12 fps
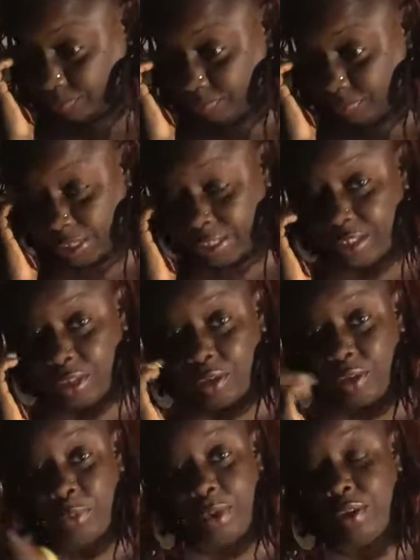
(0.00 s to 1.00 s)
that's the only
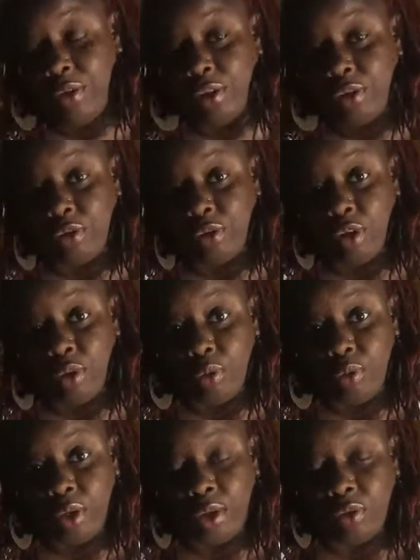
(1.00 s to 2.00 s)
way you're going to
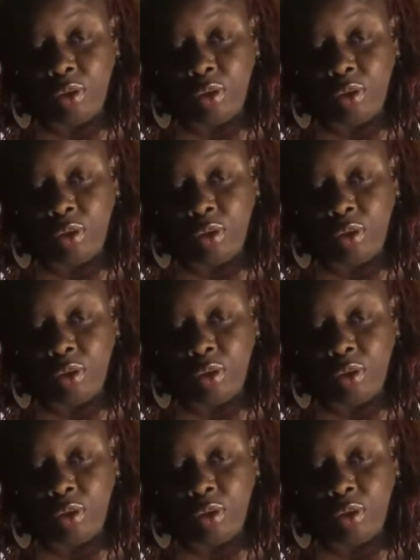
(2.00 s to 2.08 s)
grow and